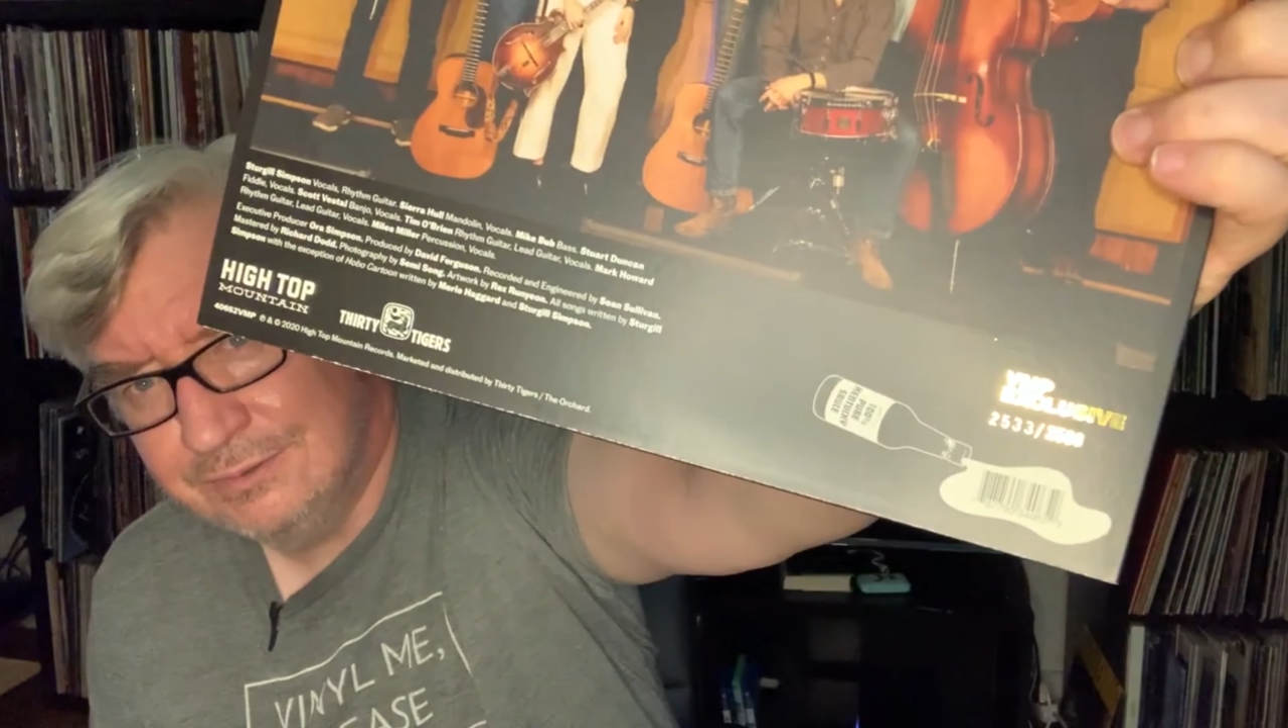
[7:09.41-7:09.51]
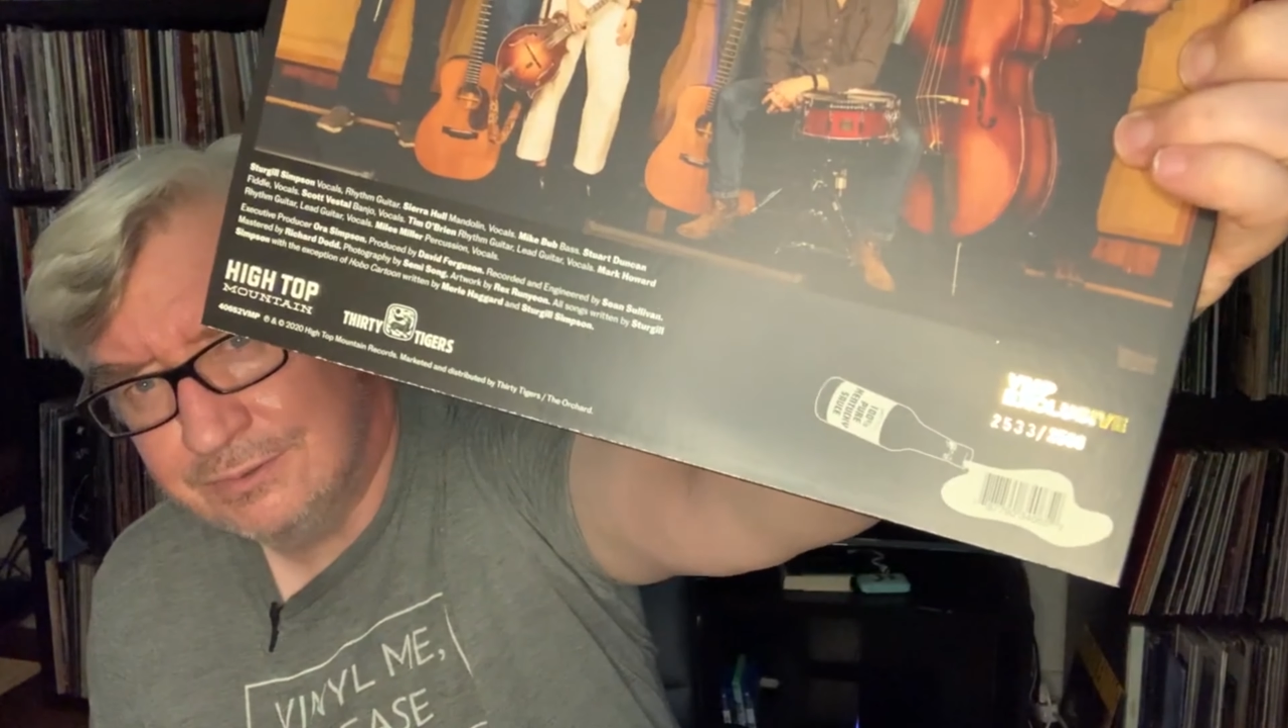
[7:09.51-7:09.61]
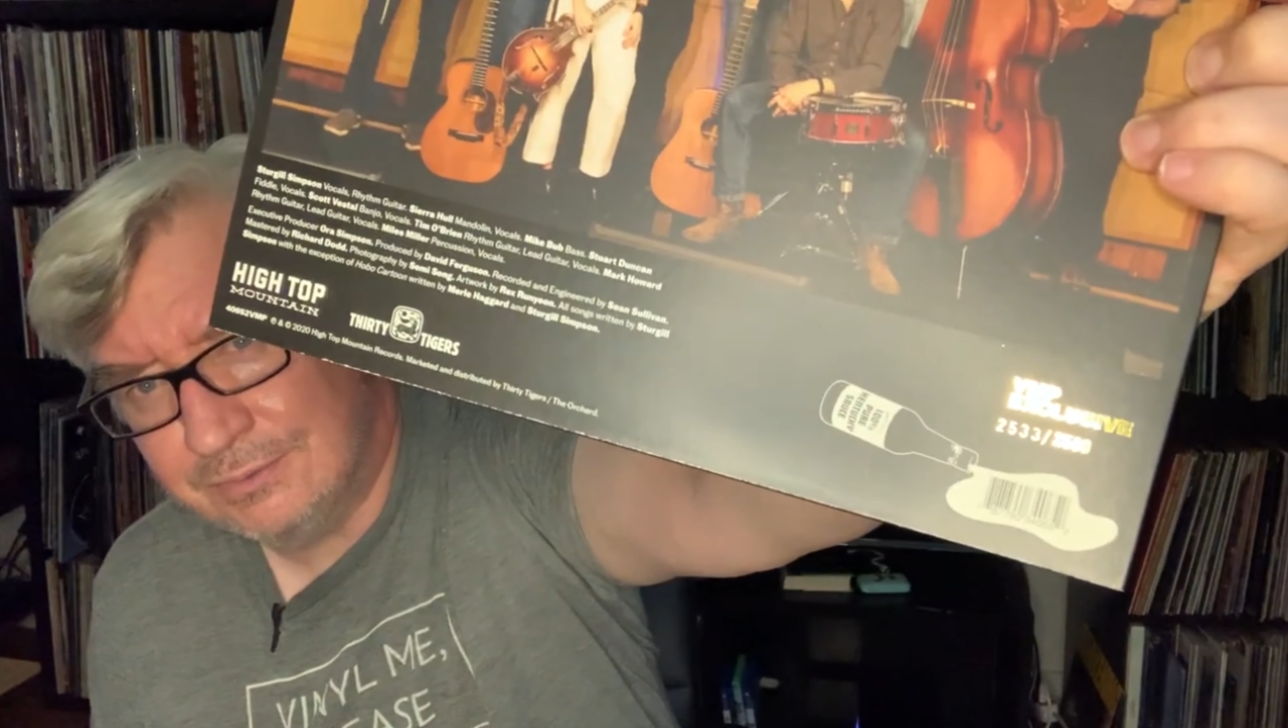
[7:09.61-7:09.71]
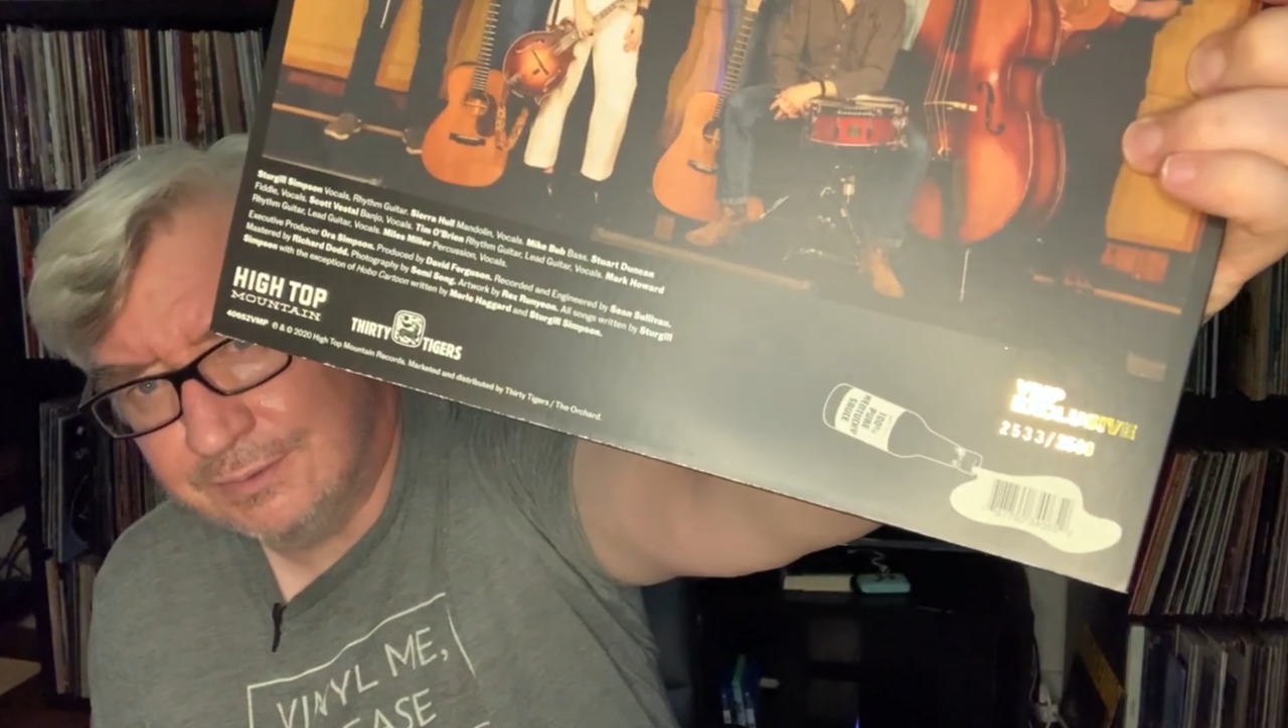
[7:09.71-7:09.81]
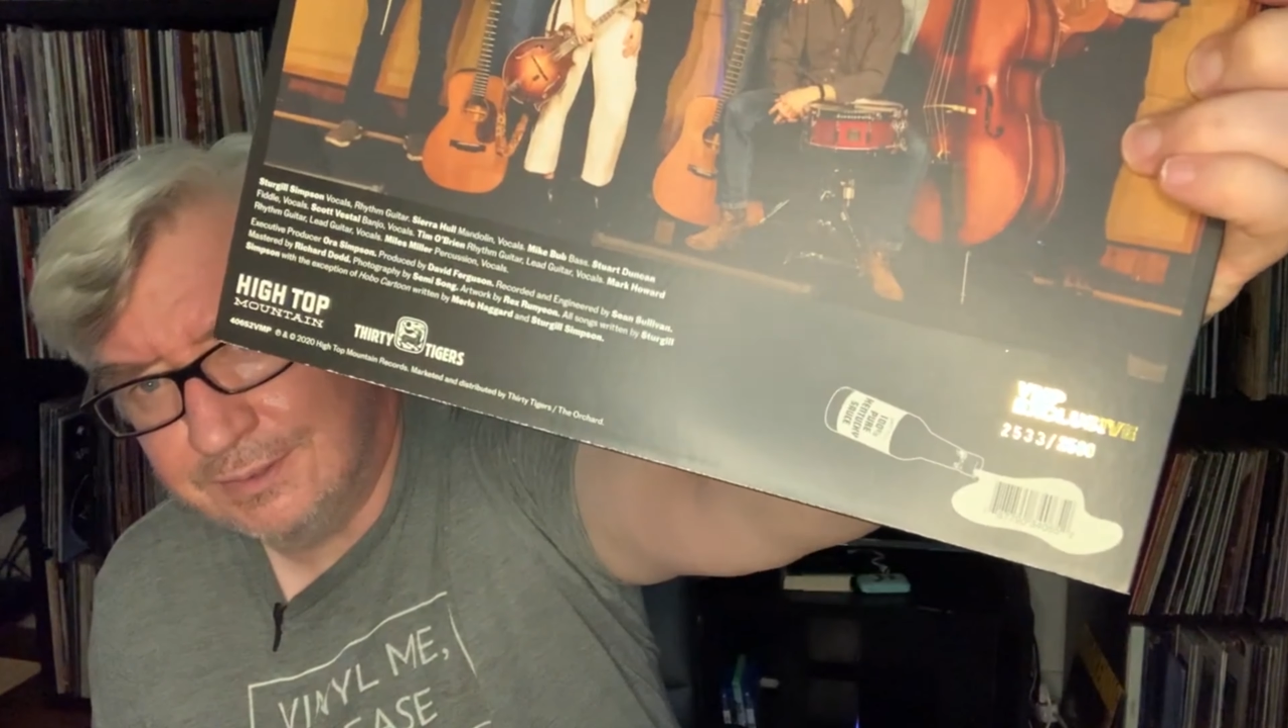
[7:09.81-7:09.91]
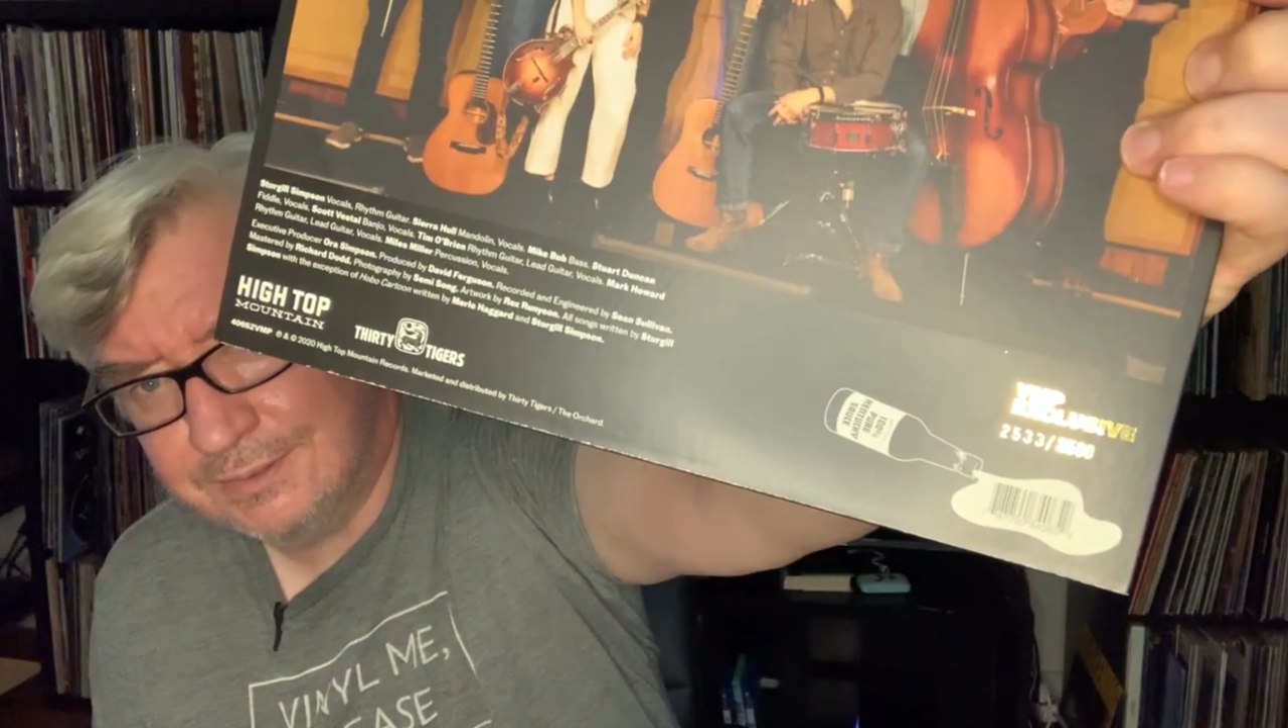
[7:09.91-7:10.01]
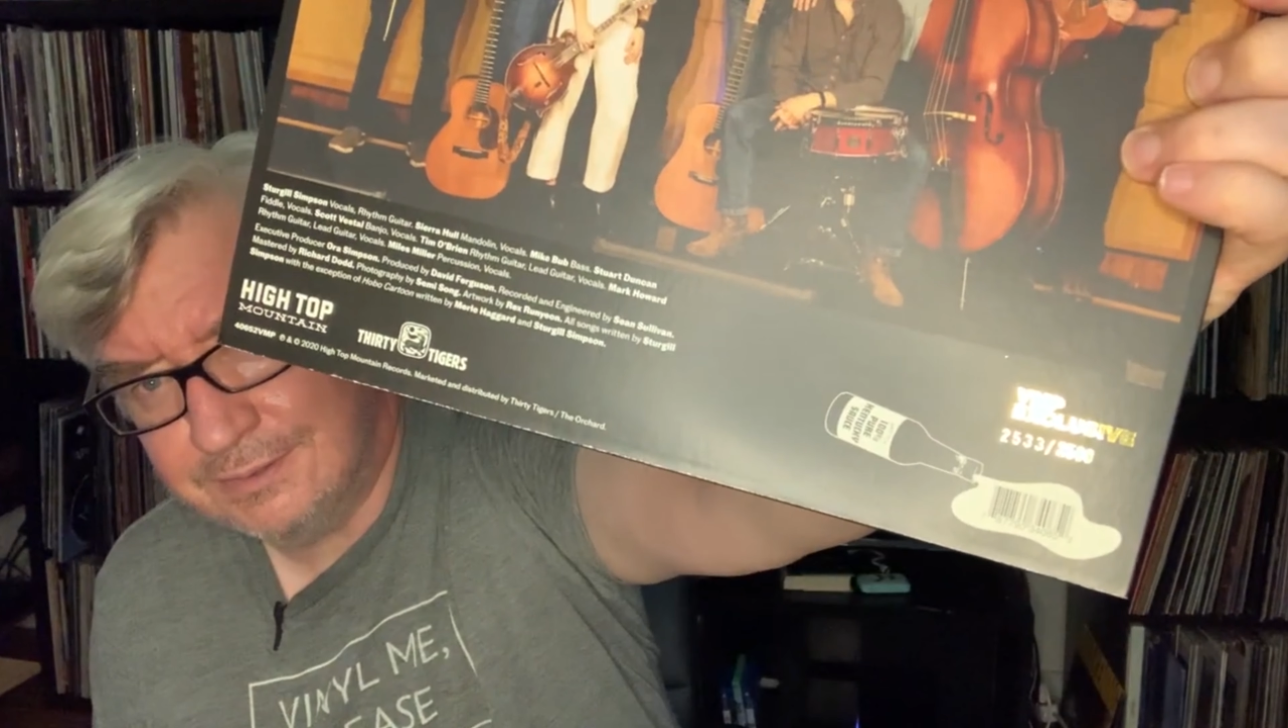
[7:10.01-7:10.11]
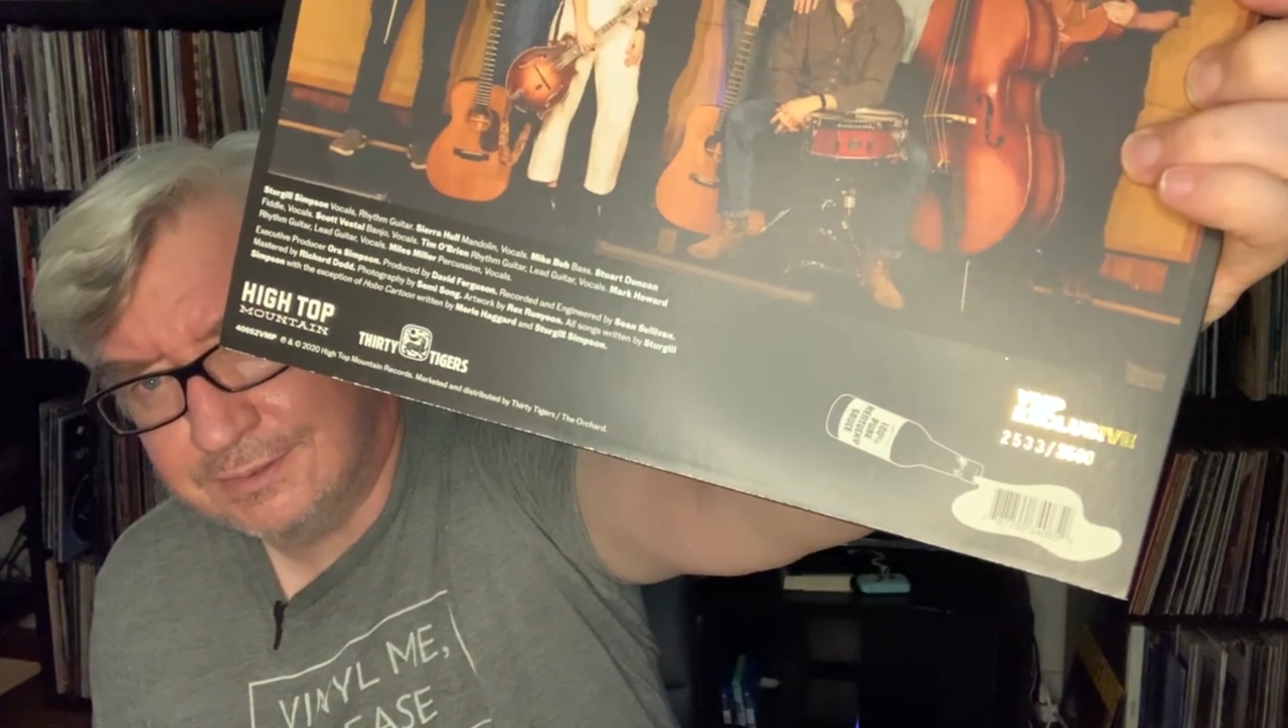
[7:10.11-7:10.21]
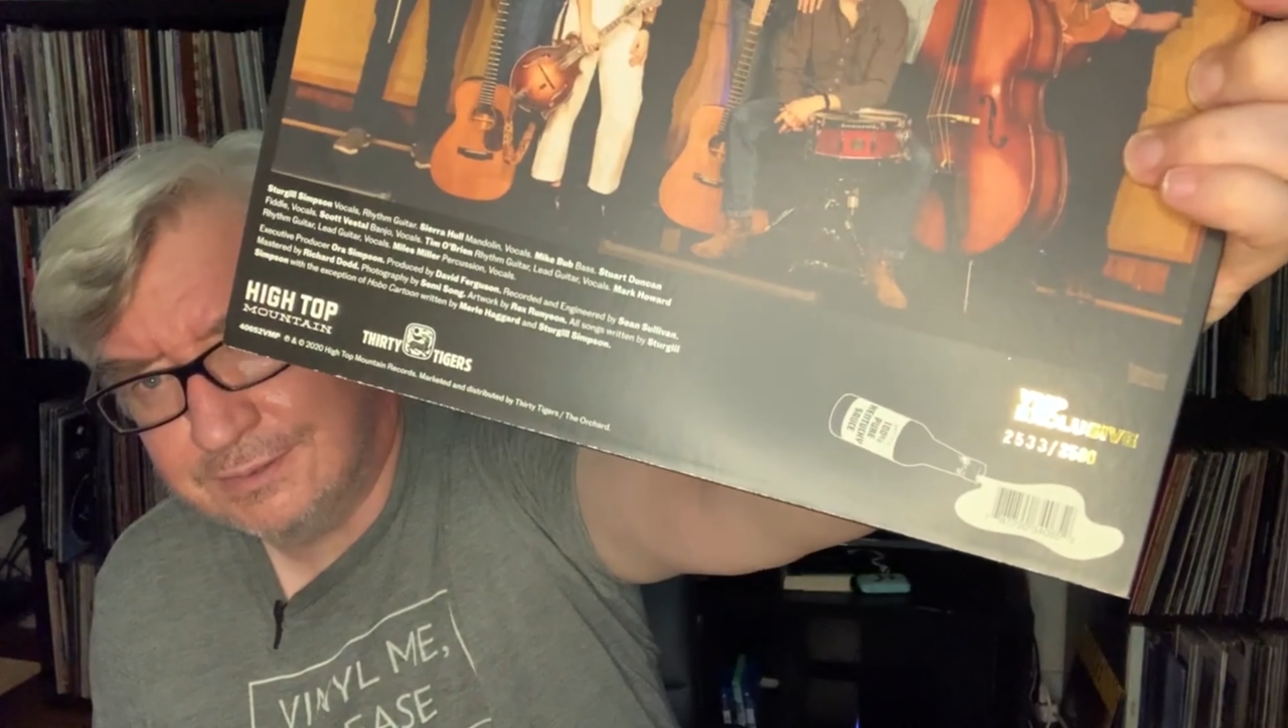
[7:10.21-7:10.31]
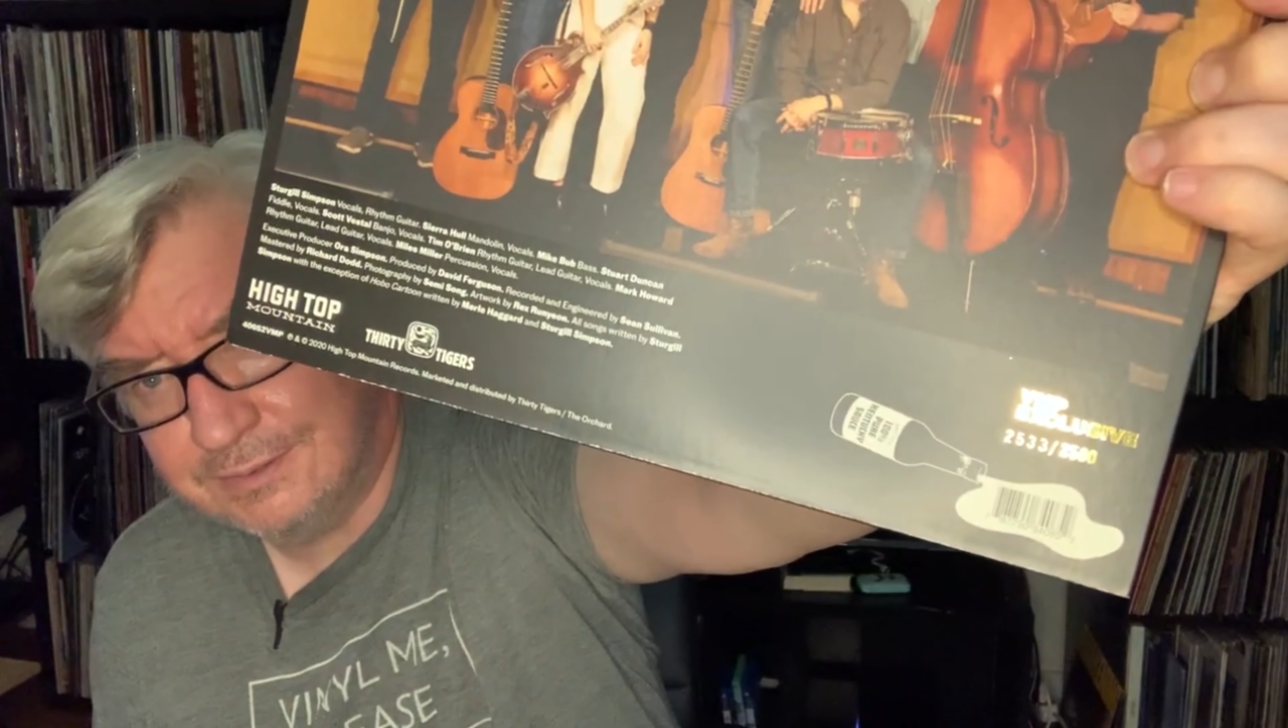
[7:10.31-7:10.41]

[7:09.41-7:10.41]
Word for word: So I guess this